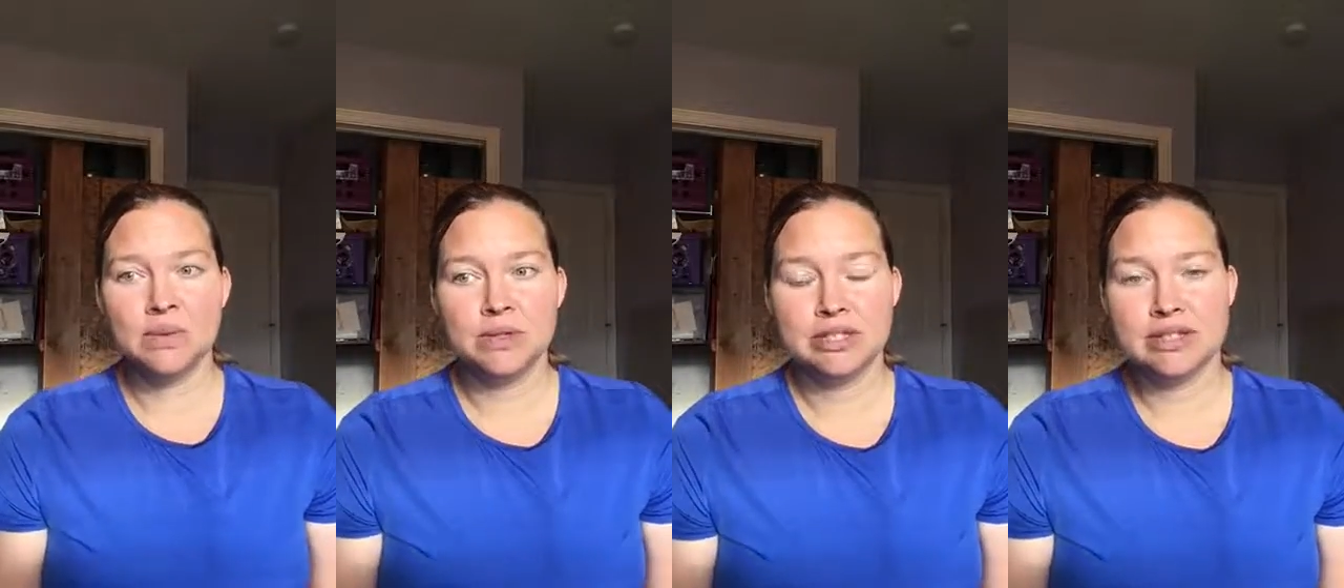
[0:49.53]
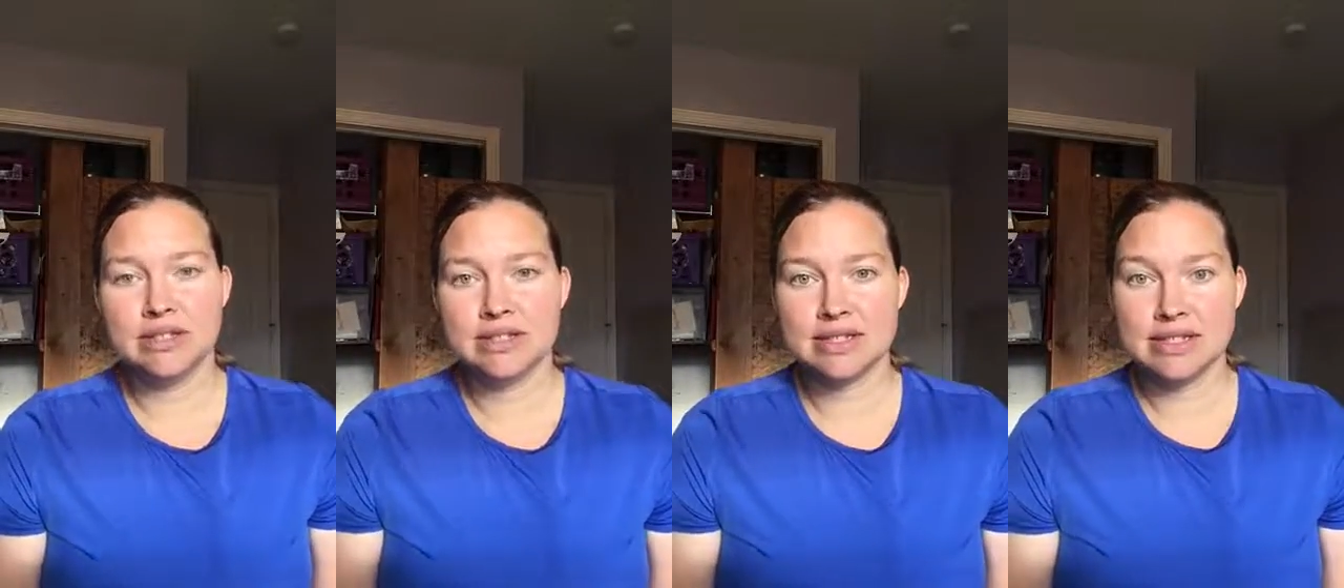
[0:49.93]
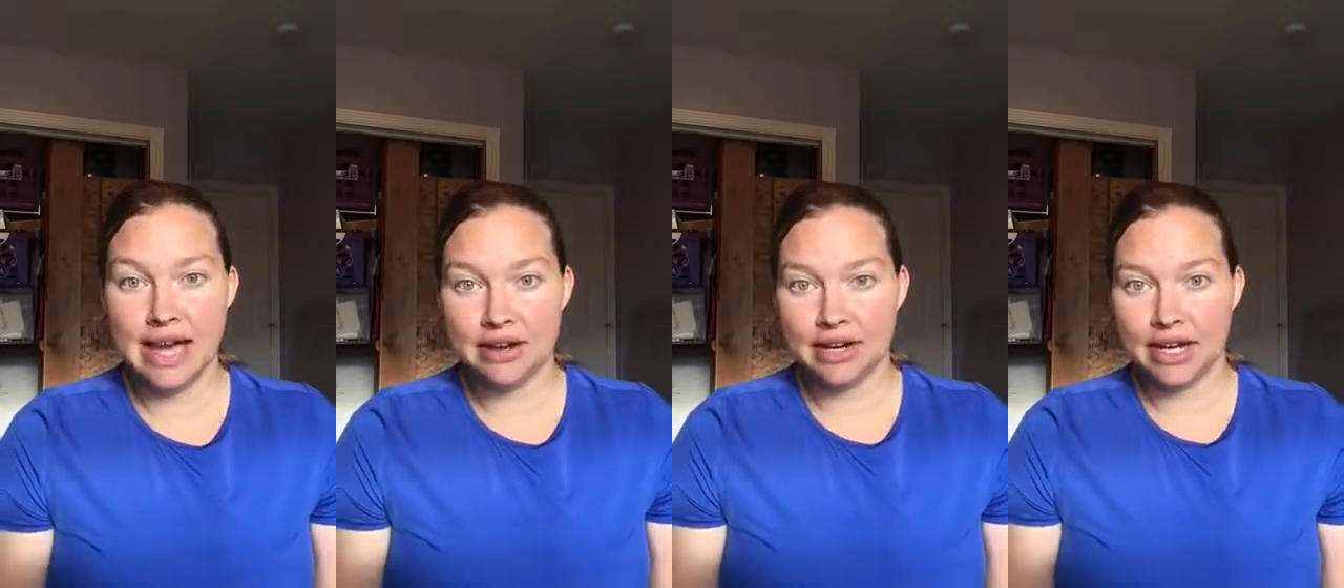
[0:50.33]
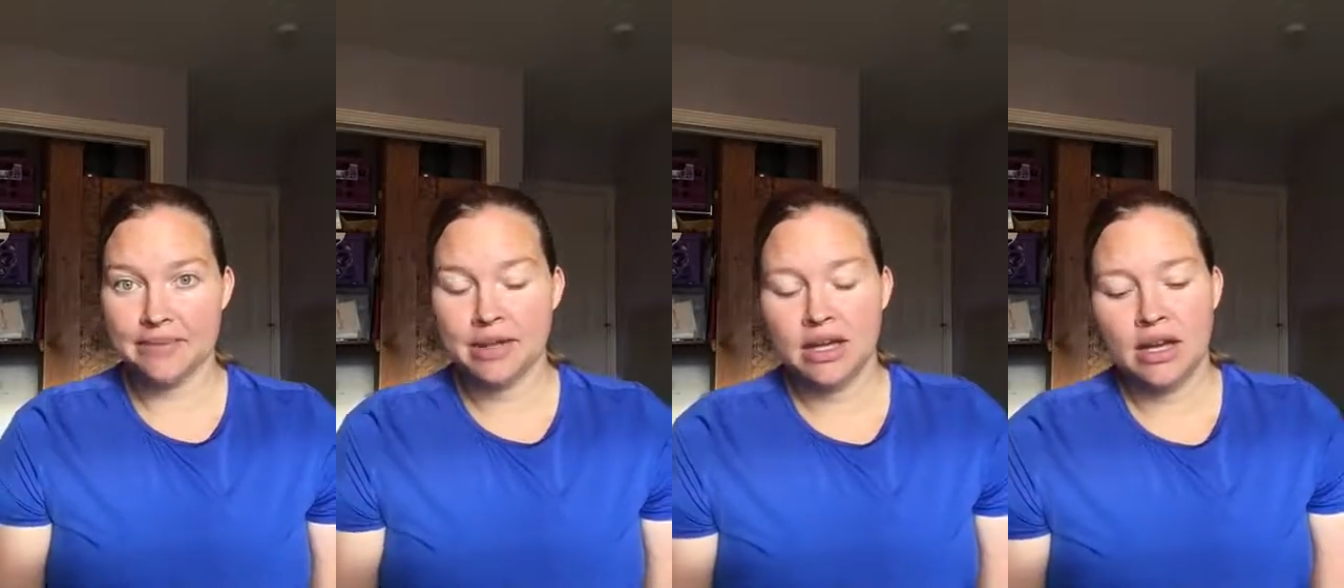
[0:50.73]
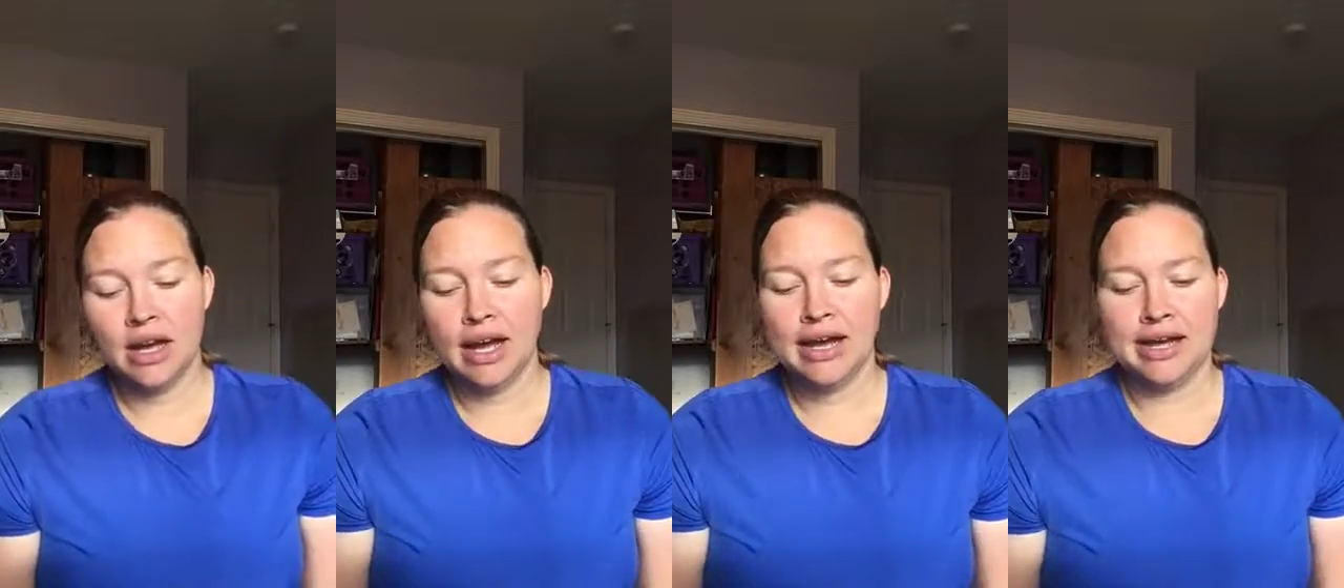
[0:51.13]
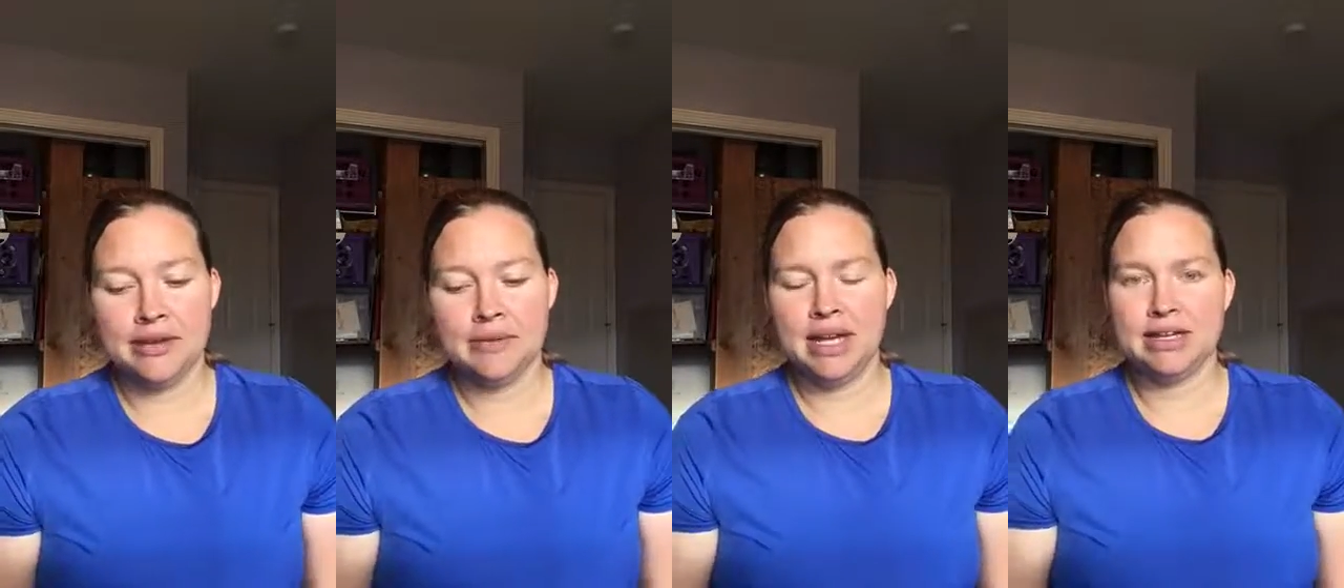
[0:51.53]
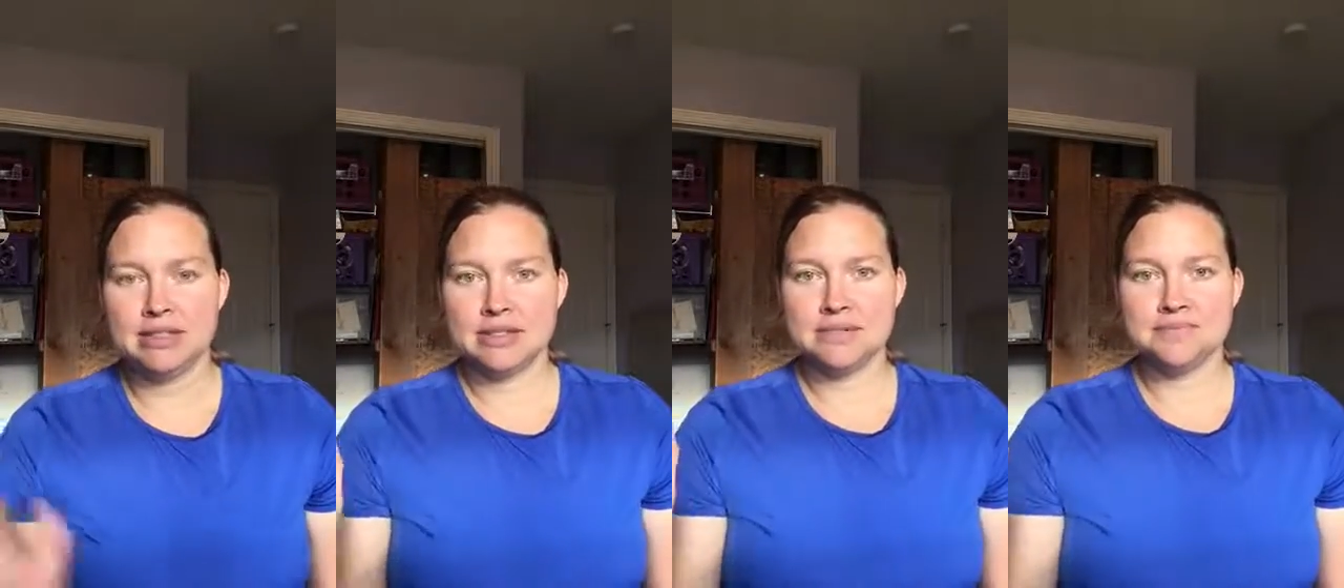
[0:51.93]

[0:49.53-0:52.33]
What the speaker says: which is Saturday. Like